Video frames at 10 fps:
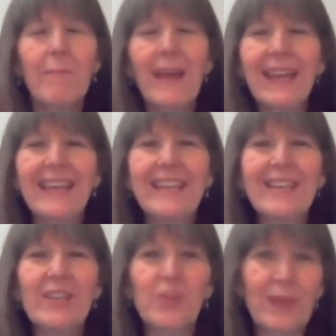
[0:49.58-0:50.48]
Back
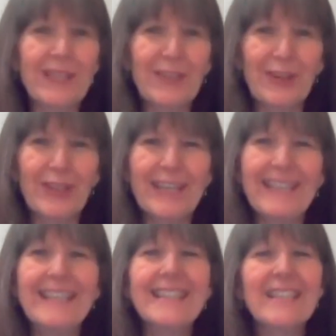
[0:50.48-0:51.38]
in
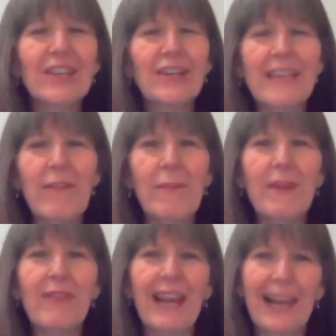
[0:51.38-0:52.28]
2013, he decided to have a
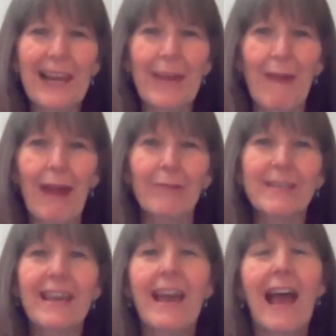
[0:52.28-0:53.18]
bit of a clear
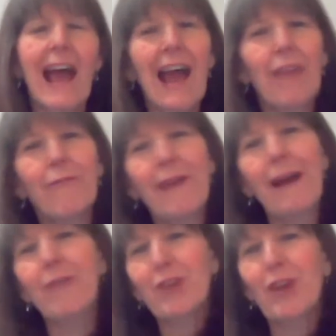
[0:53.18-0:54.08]
out and
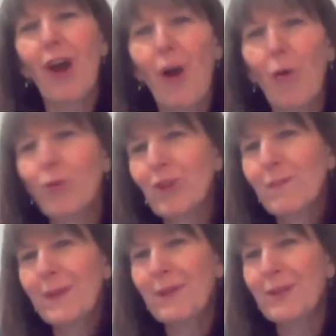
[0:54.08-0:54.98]
found an old
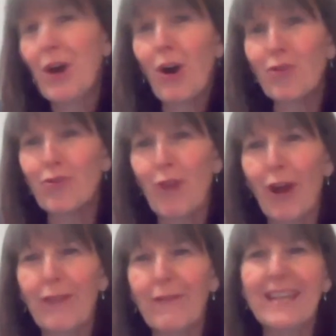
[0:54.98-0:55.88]
computer hard
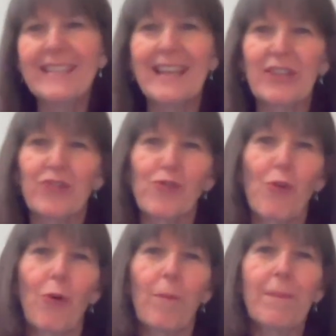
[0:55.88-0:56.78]
drive in a desk
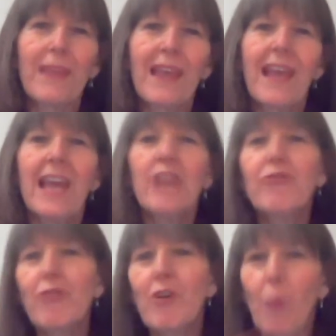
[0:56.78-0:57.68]
drawer. He
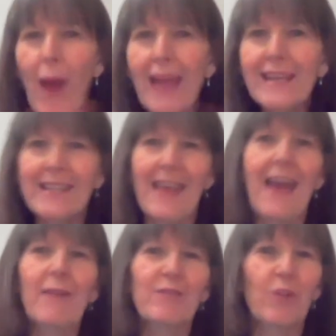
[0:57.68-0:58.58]
threw it away into the
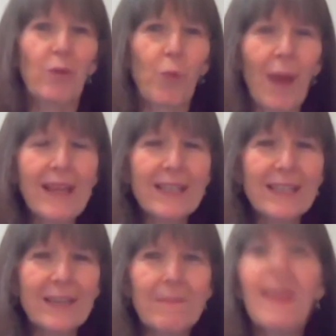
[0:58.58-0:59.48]
household
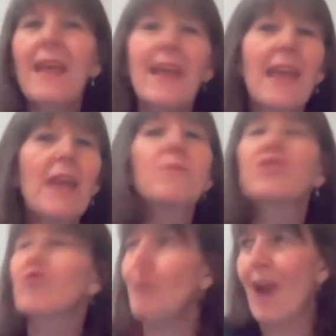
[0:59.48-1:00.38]
waste. It
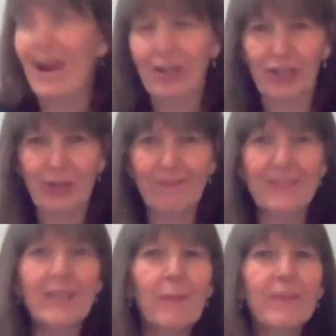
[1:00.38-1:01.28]
was trash,
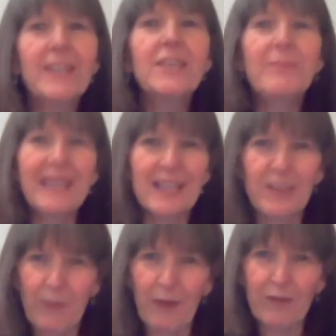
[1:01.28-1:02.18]
something to be
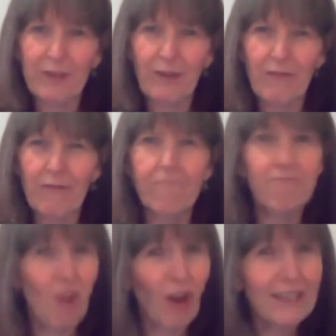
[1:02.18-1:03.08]
disposed of,
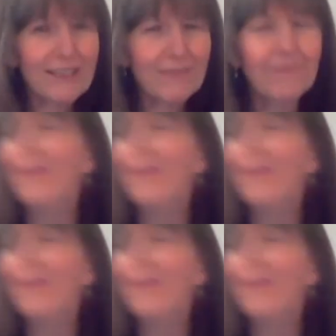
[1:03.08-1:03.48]
right?